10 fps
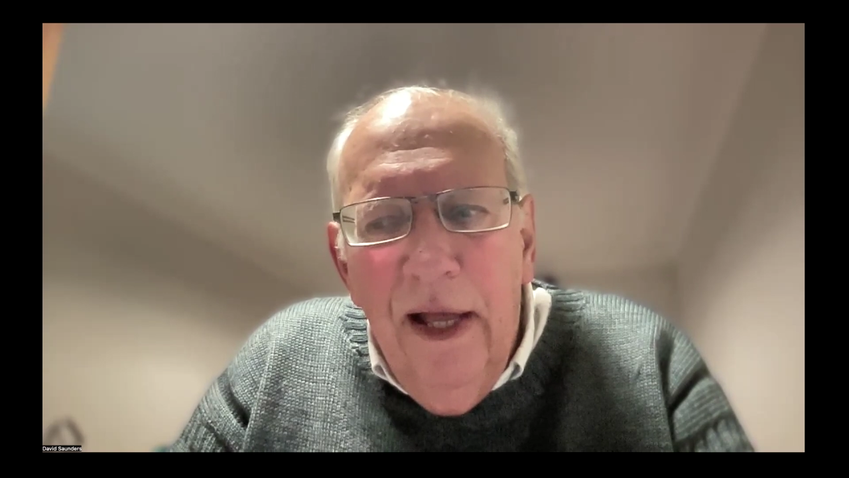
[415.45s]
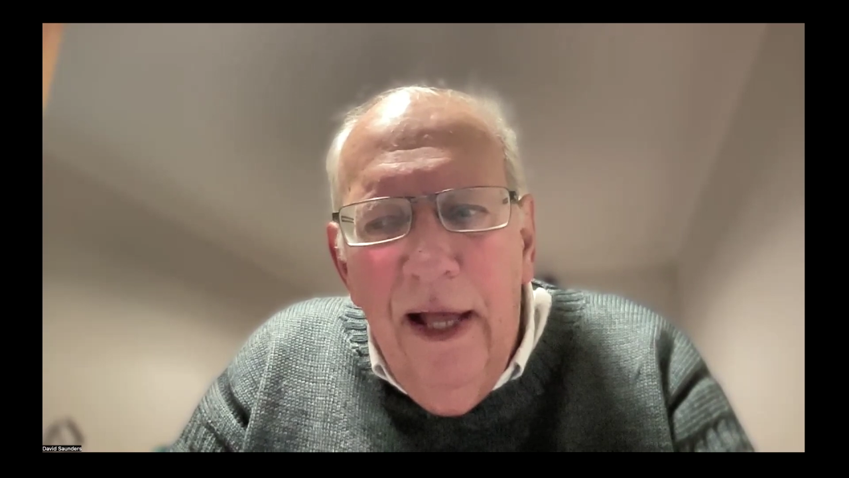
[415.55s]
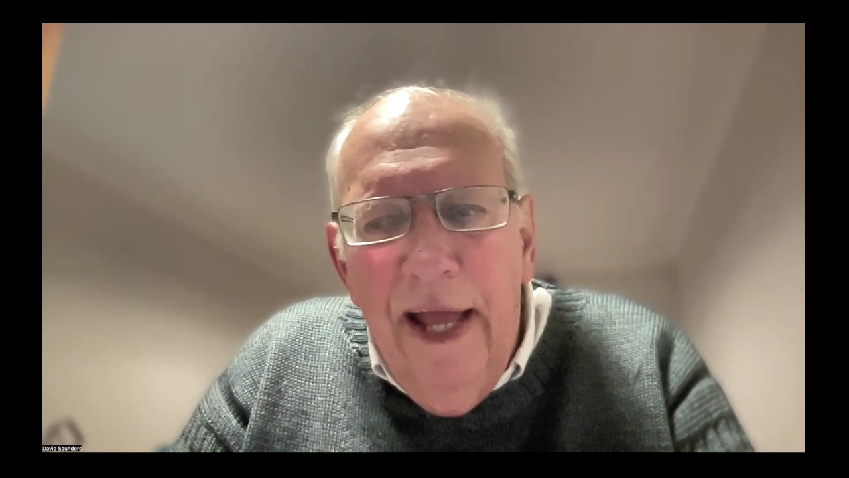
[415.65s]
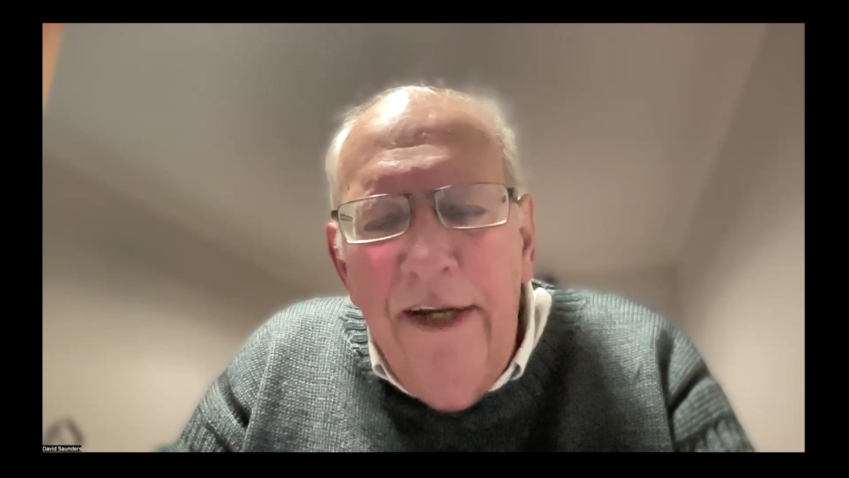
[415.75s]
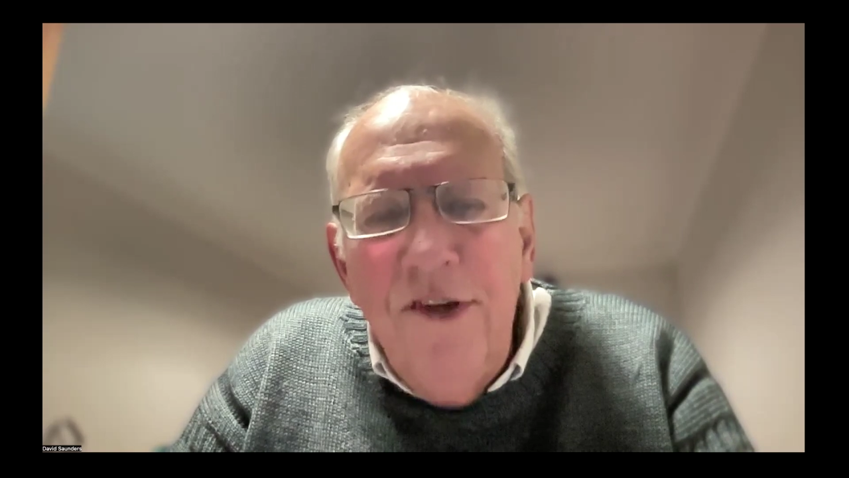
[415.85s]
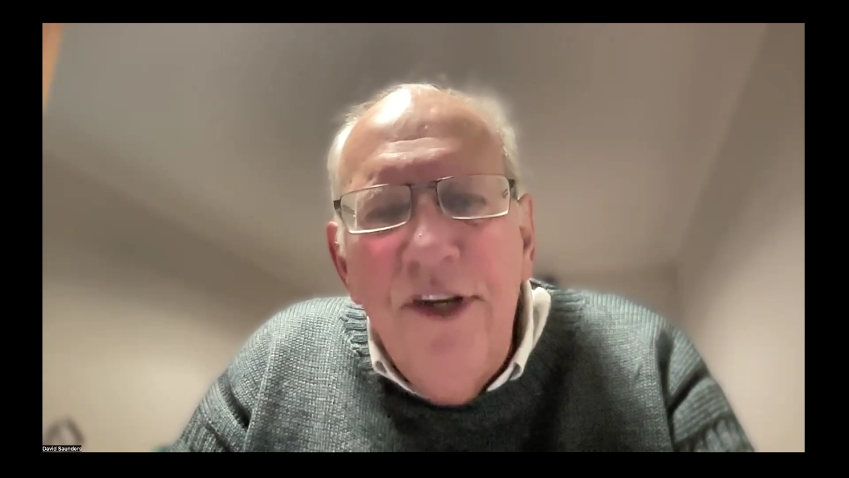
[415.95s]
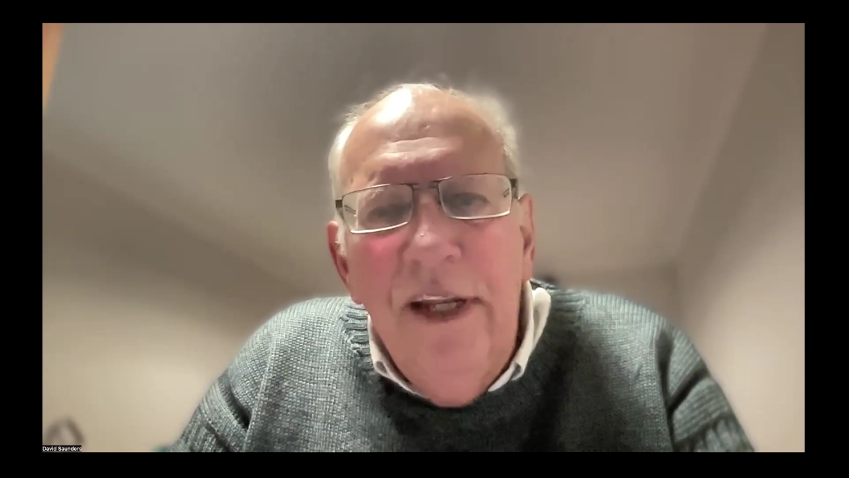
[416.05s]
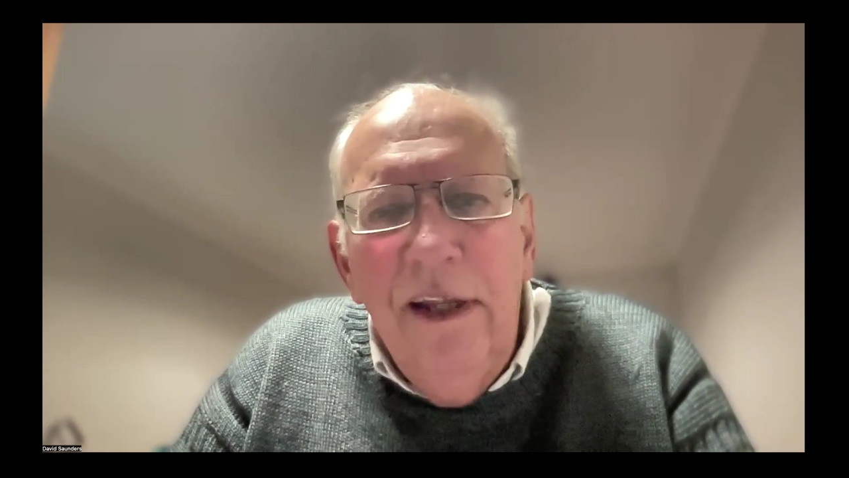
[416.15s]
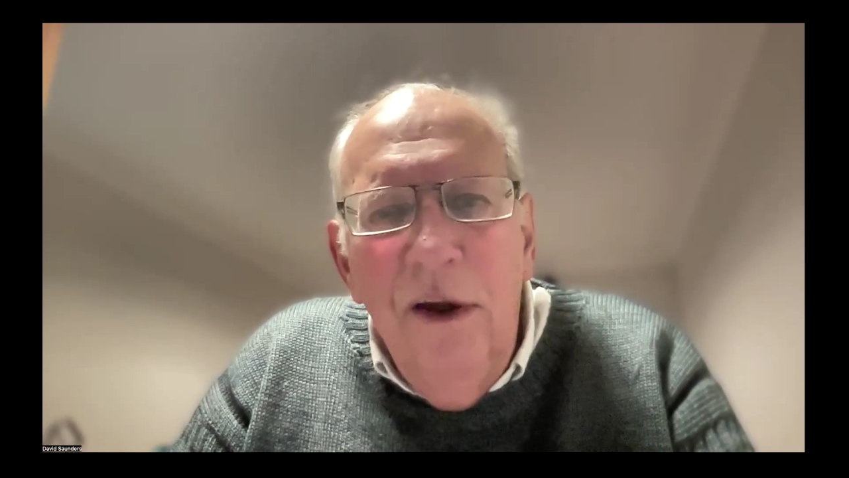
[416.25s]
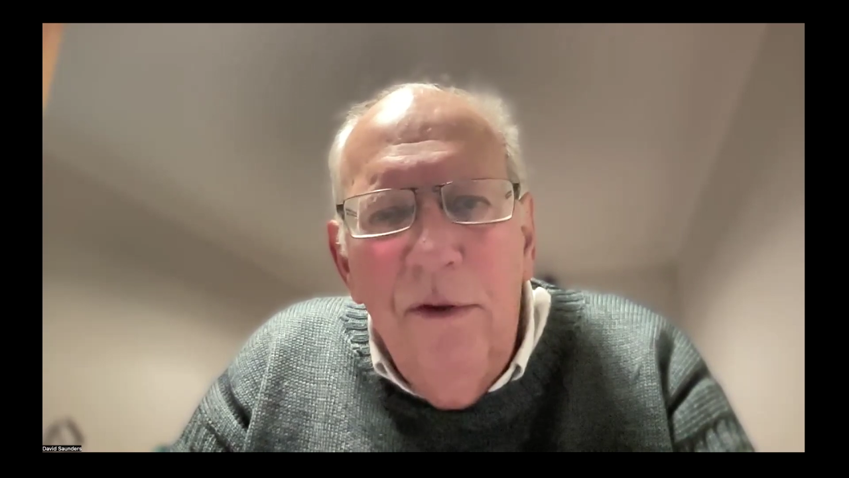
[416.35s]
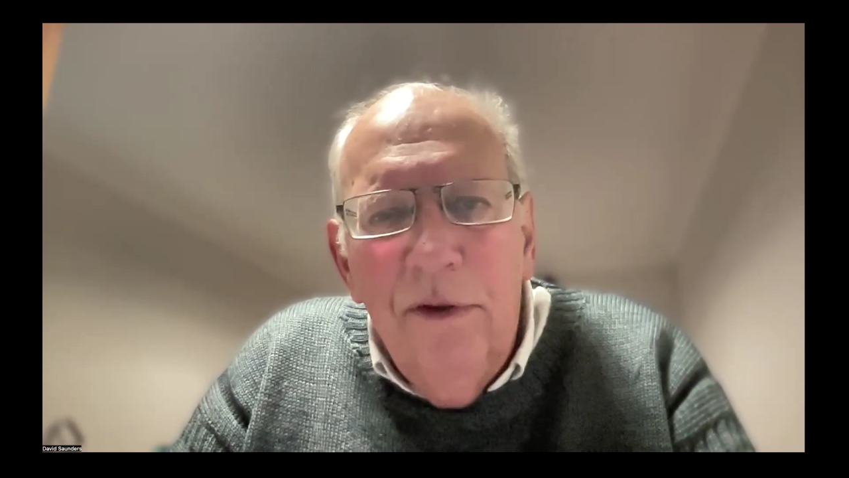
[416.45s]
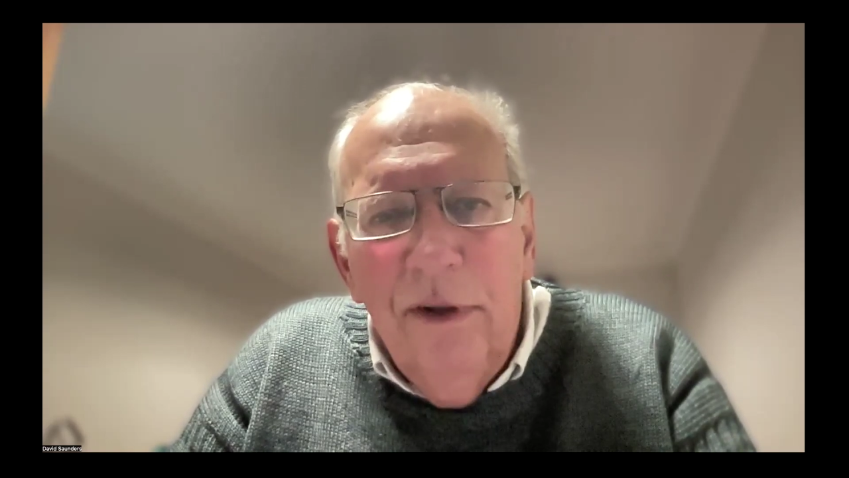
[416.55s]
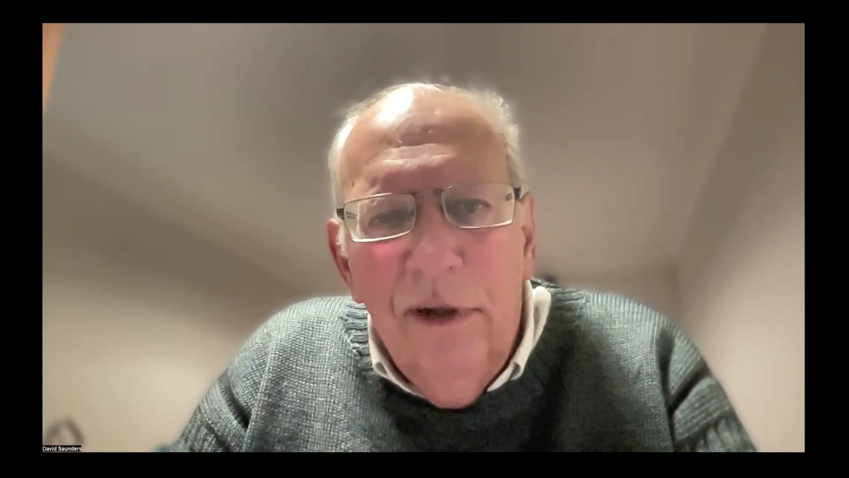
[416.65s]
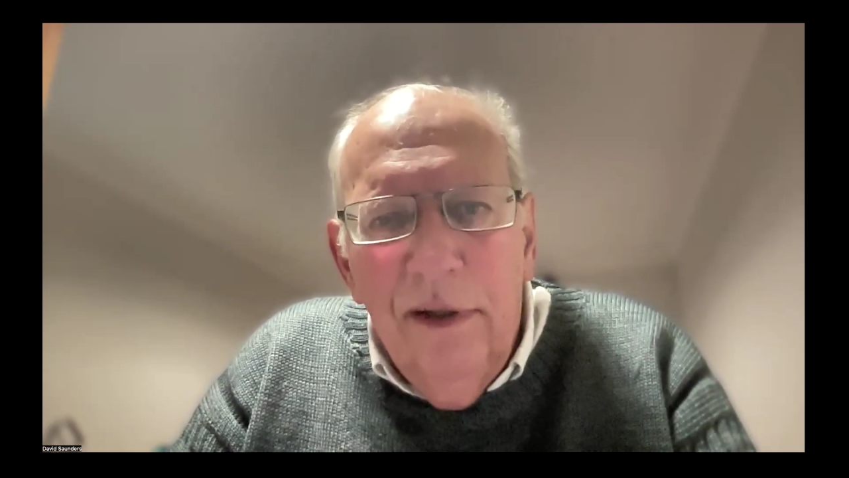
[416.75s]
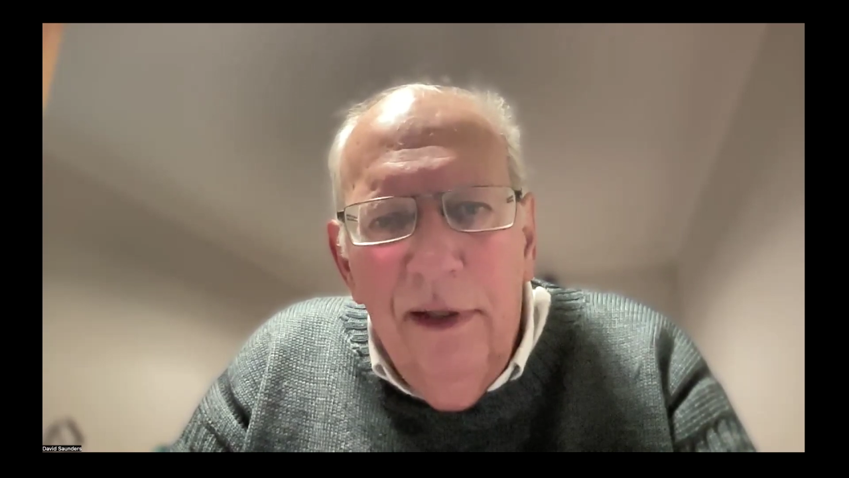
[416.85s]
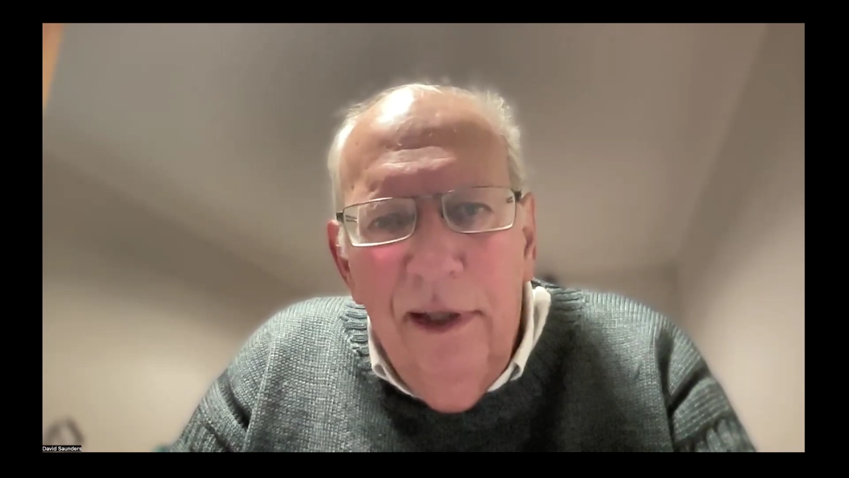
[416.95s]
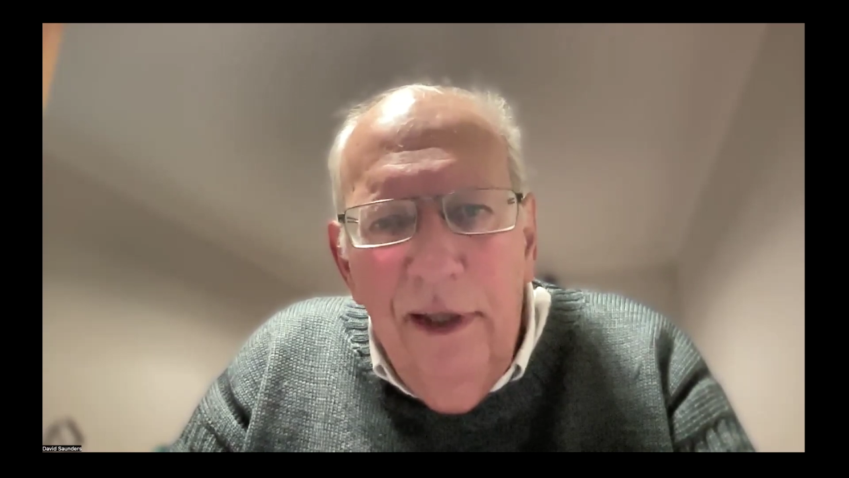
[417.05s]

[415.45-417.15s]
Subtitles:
Energy Local